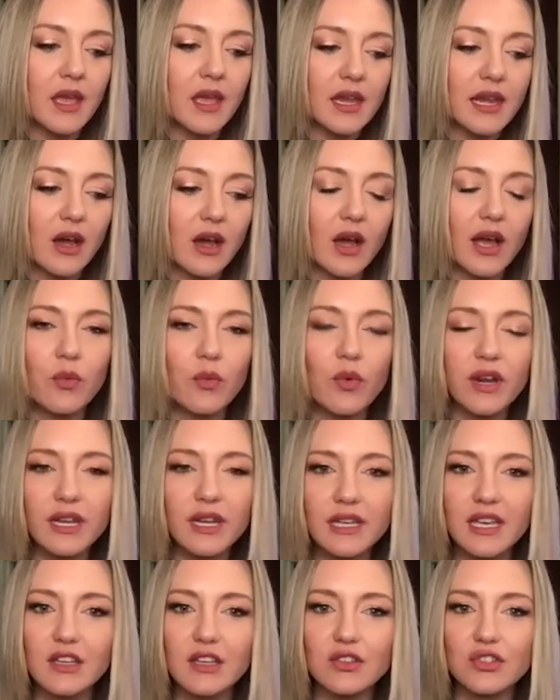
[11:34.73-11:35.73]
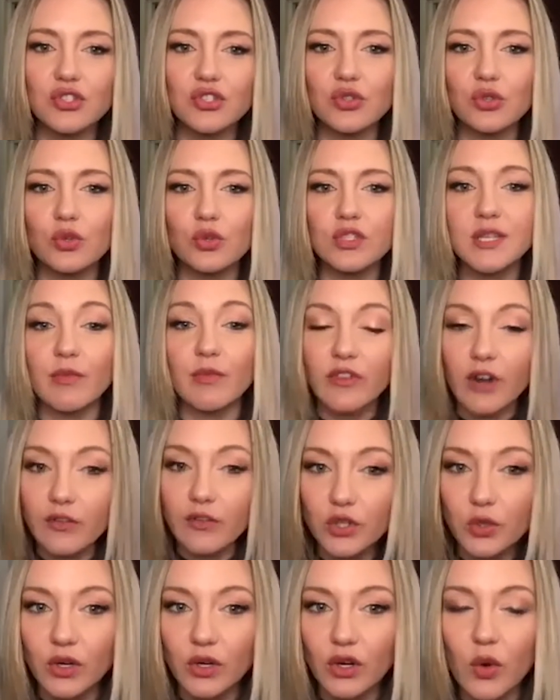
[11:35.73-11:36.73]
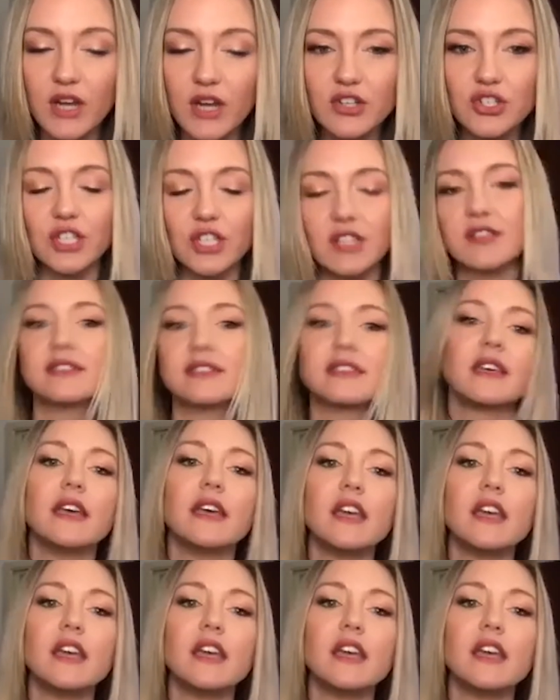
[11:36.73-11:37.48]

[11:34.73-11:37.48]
Now, I want to get to some of our viewer questions.